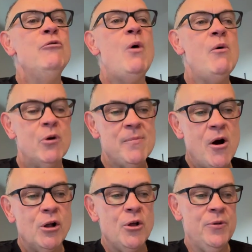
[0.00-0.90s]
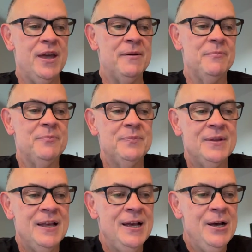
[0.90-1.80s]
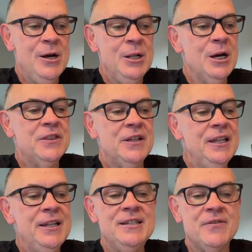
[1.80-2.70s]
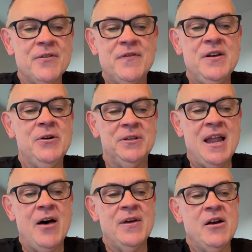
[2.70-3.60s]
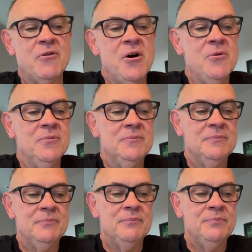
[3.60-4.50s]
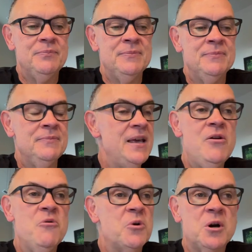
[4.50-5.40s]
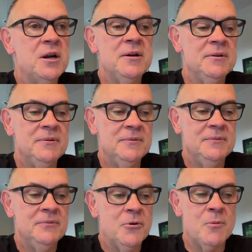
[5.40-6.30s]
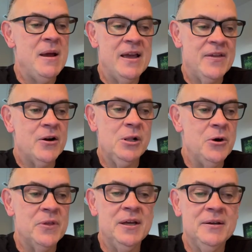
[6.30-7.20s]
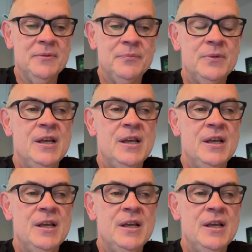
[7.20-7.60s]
And why worry about clothing? Look at the lilies of the field and how they grow. They don't work or make their clothing.